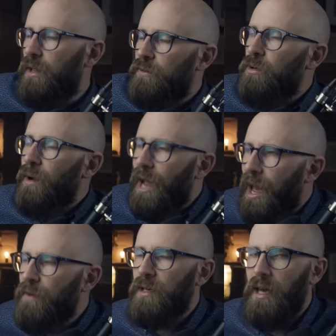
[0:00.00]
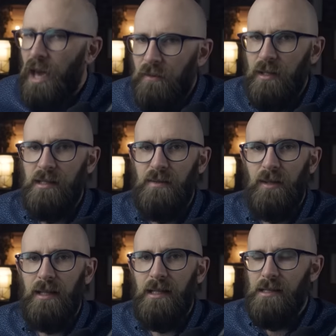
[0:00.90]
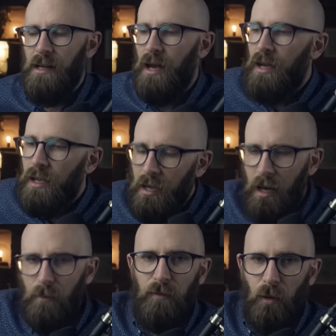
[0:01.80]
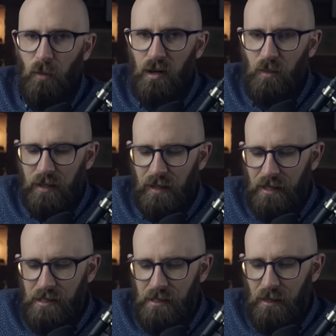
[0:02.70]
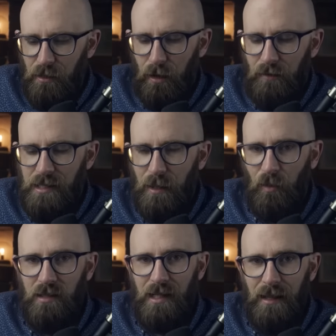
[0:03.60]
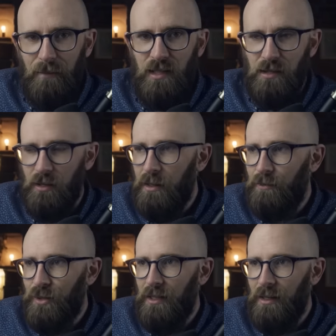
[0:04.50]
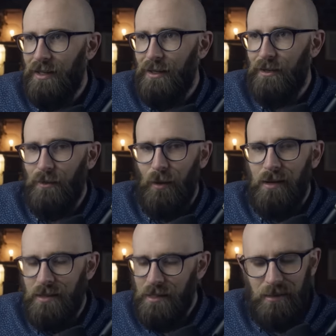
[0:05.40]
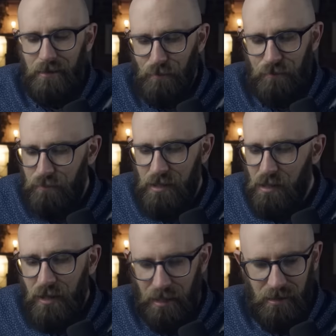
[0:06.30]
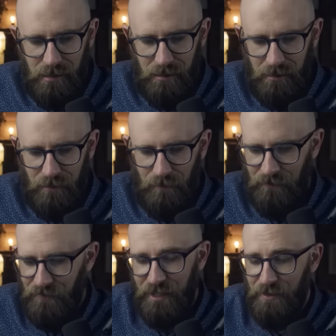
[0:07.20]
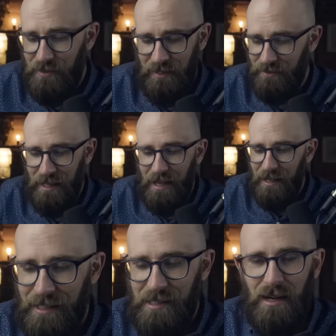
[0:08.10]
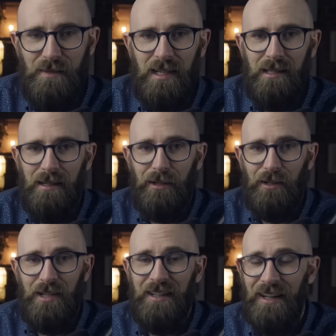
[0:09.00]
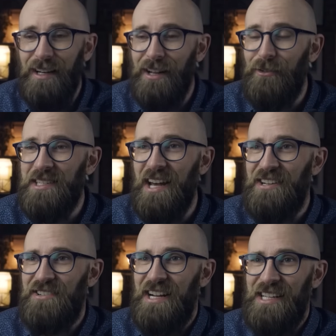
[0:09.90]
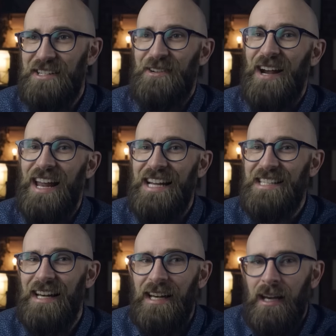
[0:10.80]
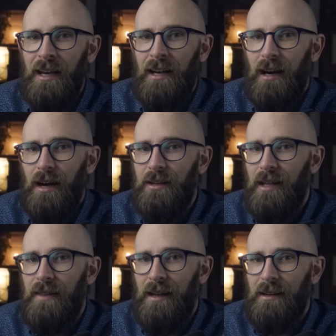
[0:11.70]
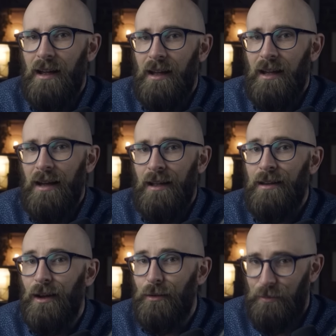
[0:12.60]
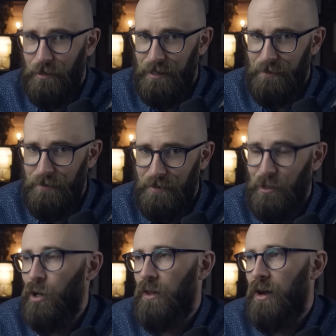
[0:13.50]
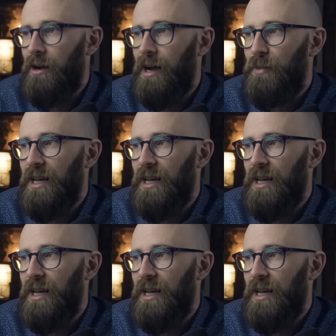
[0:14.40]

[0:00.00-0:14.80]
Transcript: if you have evidence for this, come forward with it. You're obviously wanting them to do it, but just do it. It's a shame he doesn't include a return address. I just write a letter. Okay then, go for it. Although, I'd